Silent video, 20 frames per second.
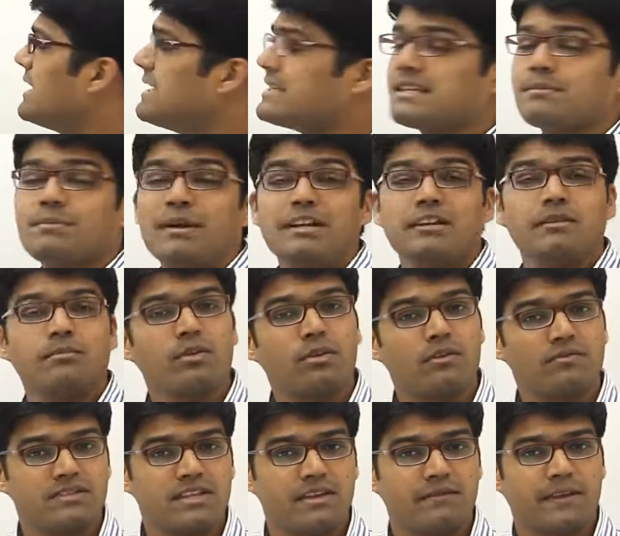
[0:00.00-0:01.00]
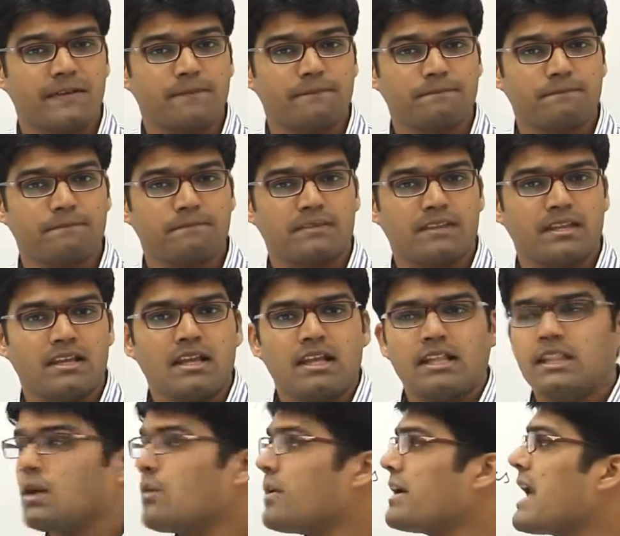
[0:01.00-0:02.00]
is a multiple of 7.
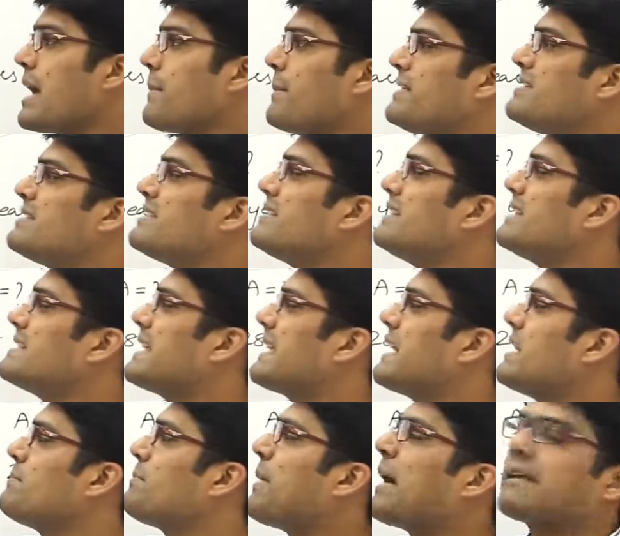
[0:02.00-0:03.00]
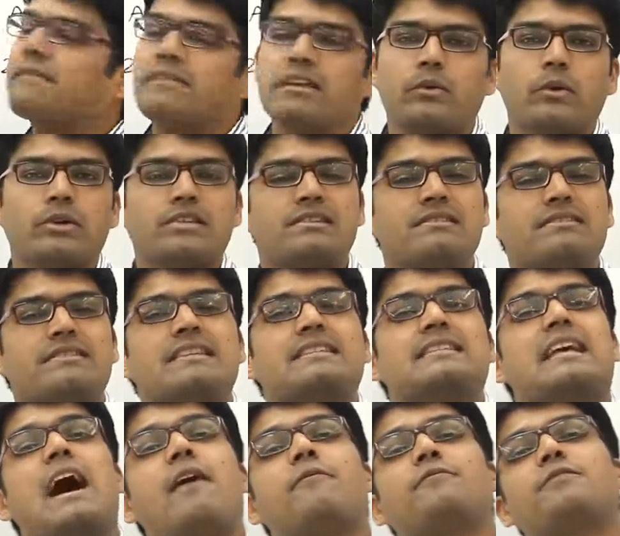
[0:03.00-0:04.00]
Now what happens? The second part of the question says
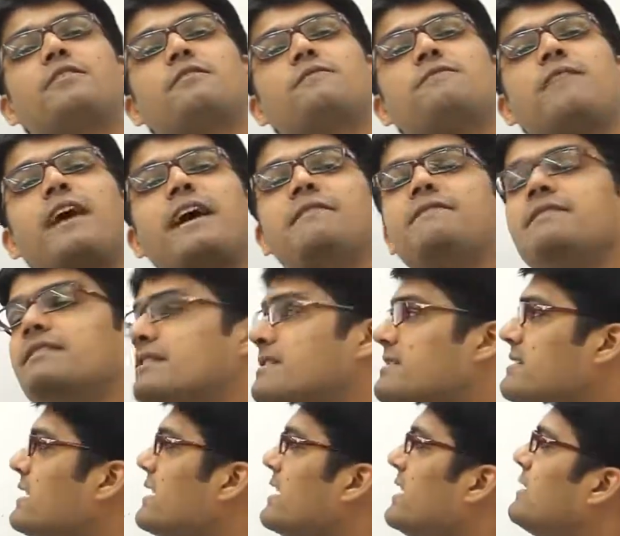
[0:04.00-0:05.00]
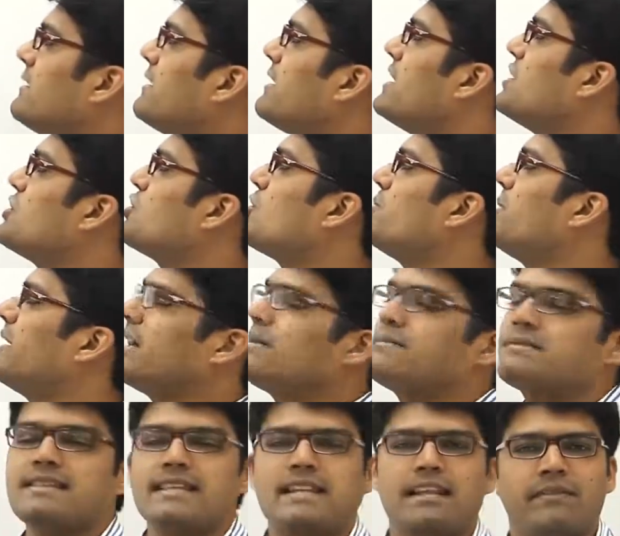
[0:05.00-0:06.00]
after 5 years, the ratio
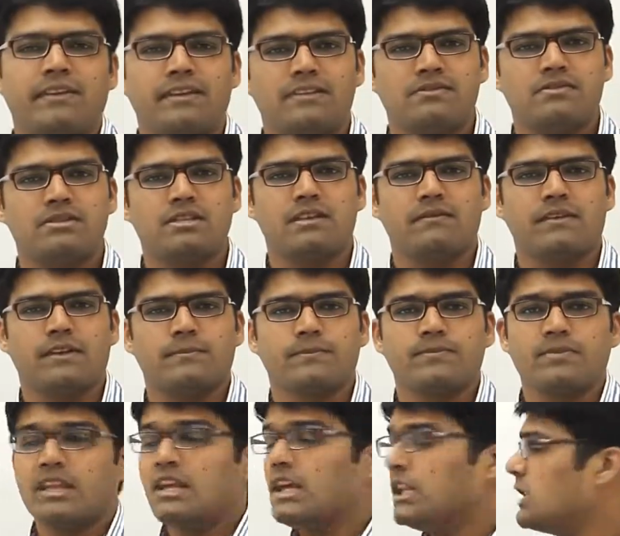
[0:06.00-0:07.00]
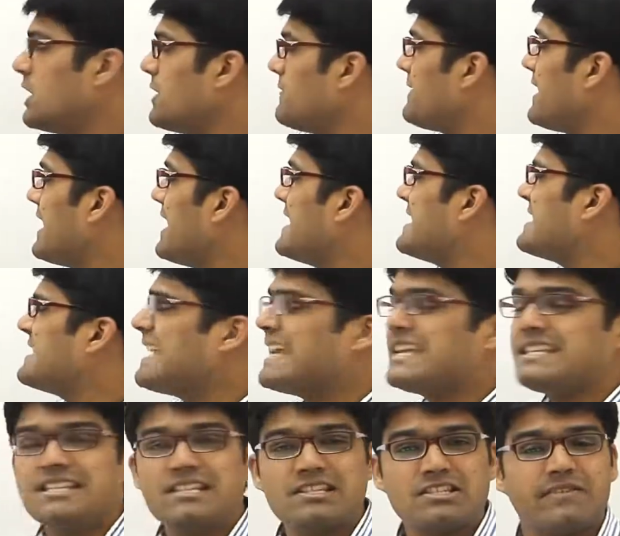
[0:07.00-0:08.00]
becomes 11:7. Now if A's
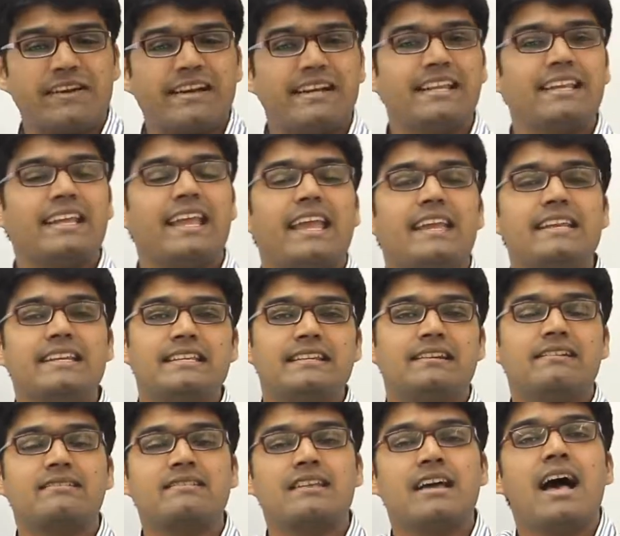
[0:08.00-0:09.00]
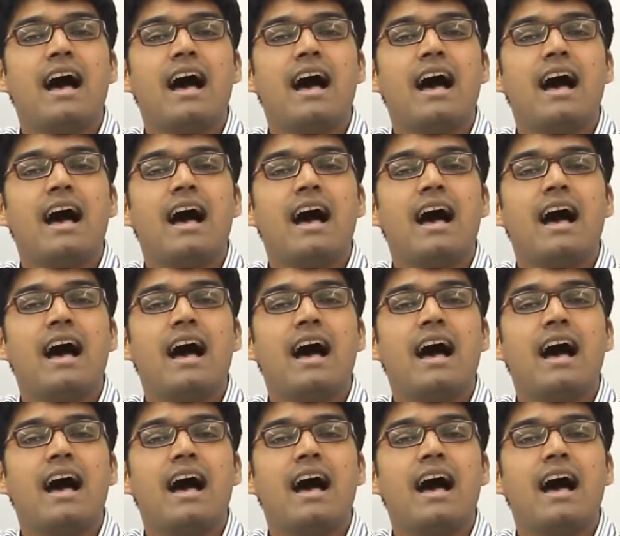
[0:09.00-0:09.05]
age is 28 years,